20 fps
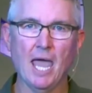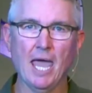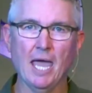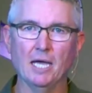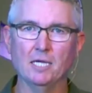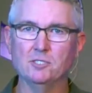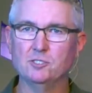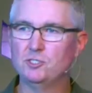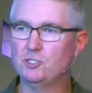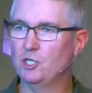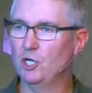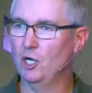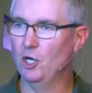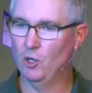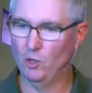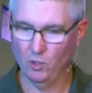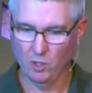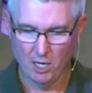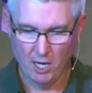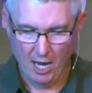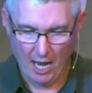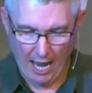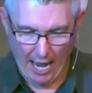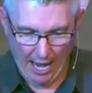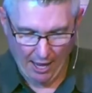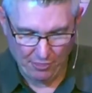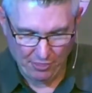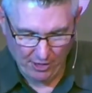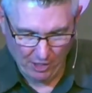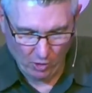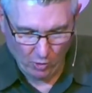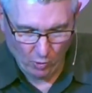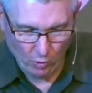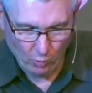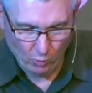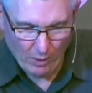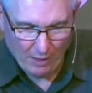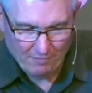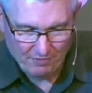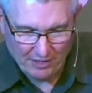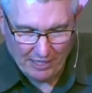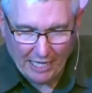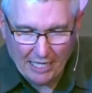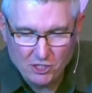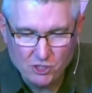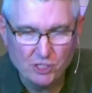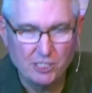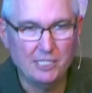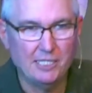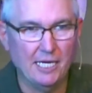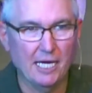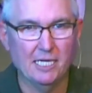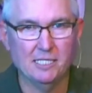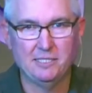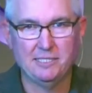And so I think Revelation